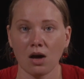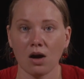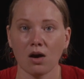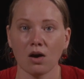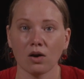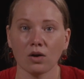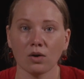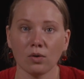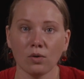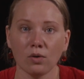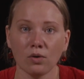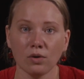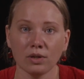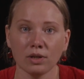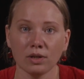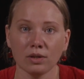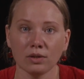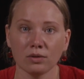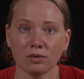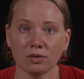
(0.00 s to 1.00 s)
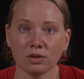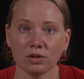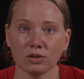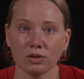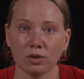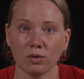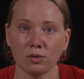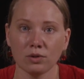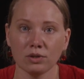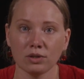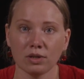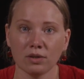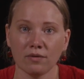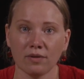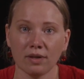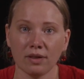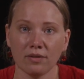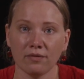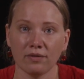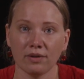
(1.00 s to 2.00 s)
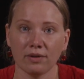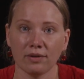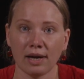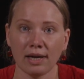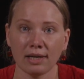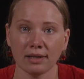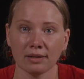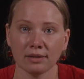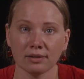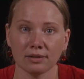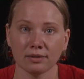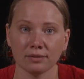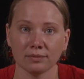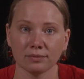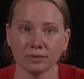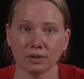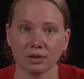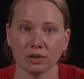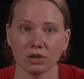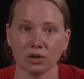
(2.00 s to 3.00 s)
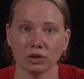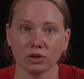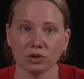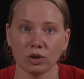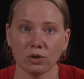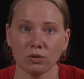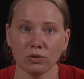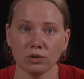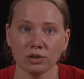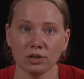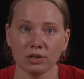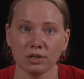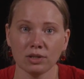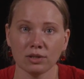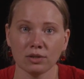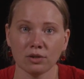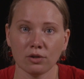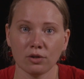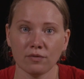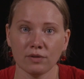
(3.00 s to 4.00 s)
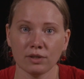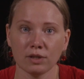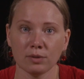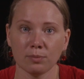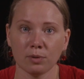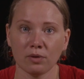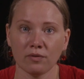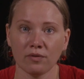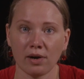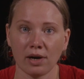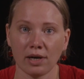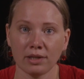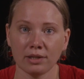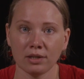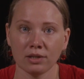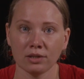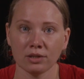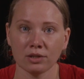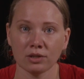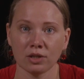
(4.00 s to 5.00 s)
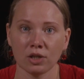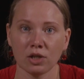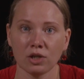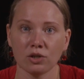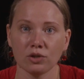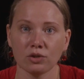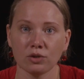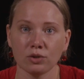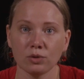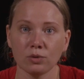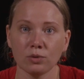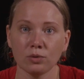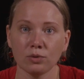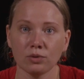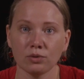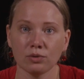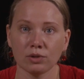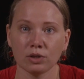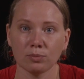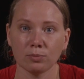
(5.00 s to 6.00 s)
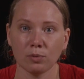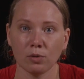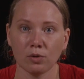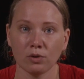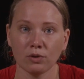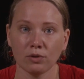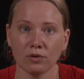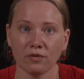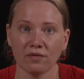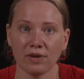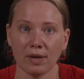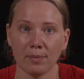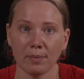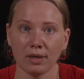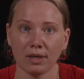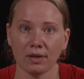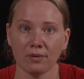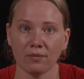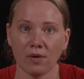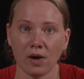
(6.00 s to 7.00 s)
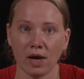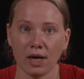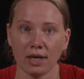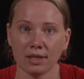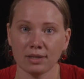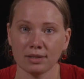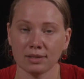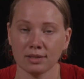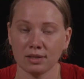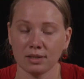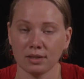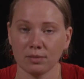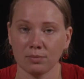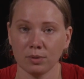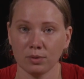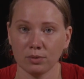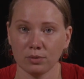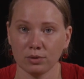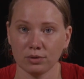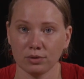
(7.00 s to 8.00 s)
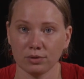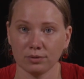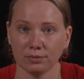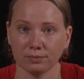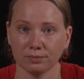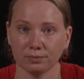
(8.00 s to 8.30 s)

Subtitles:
According to the Social Welfare Act, social service providers should respond to family violence and abuse.